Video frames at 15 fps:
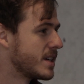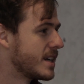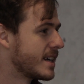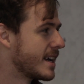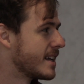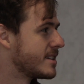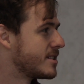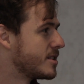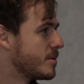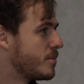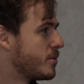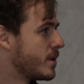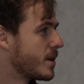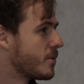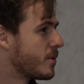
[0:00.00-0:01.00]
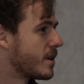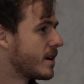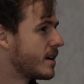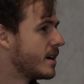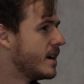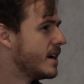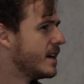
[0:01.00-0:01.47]
it gets to the point
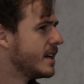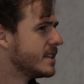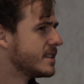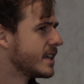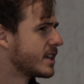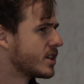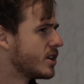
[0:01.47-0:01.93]
where it's like,